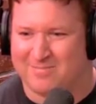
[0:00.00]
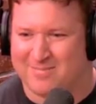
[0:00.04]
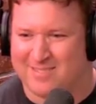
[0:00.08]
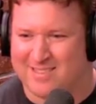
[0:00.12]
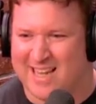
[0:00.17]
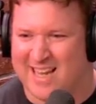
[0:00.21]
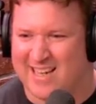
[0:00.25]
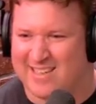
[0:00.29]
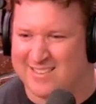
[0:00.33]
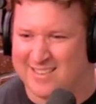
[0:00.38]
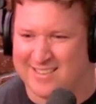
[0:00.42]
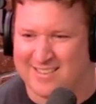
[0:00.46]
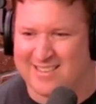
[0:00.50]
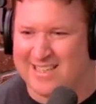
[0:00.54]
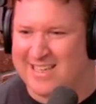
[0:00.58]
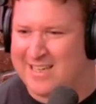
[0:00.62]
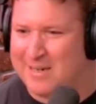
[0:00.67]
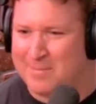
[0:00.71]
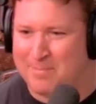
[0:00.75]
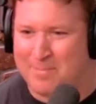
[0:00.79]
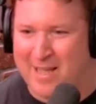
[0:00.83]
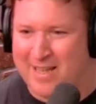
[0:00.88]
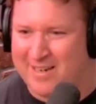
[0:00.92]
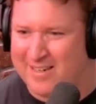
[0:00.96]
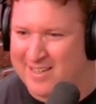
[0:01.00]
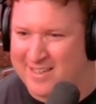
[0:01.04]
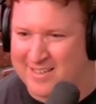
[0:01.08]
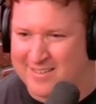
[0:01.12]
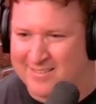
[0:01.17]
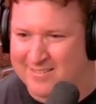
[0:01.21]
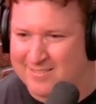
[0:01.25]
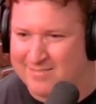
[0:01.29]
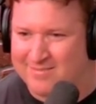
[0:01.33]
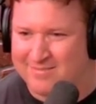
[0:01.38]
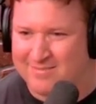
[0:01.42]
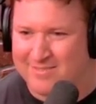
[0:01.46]
Texas independent,
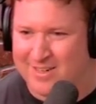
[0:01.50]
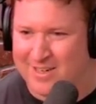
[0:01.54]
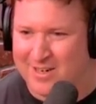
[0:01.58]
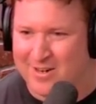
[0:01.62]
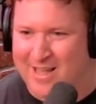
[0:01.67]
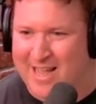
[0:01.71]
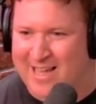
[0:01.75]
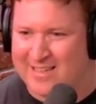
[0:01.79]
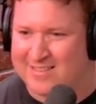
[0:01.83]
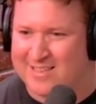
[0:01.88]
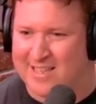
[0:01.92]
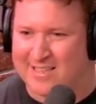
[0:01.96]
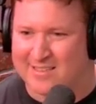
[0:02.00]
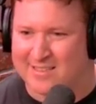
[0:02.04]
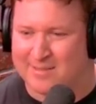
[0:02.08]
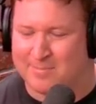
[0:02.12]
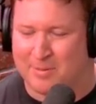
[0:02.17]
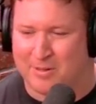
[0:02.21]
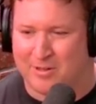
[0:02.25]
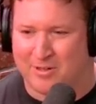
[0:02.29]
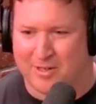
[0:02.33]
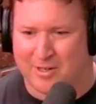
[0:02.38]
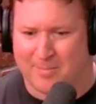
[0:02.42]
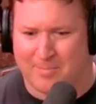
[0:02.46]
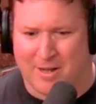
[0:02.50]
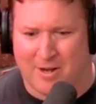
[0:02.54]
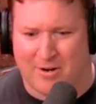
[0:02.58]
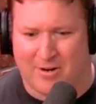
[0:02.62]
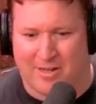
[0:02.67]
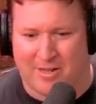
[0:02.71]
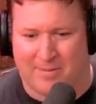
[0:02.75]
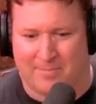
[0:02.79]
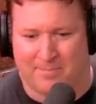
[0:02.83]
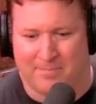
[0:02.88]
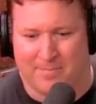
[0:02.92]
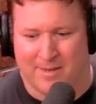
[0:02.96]
has that spirit about
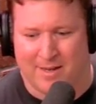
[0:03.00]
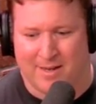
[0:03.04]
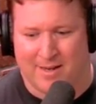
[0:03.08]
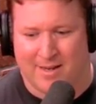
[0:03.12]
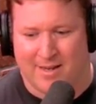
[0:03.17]
him.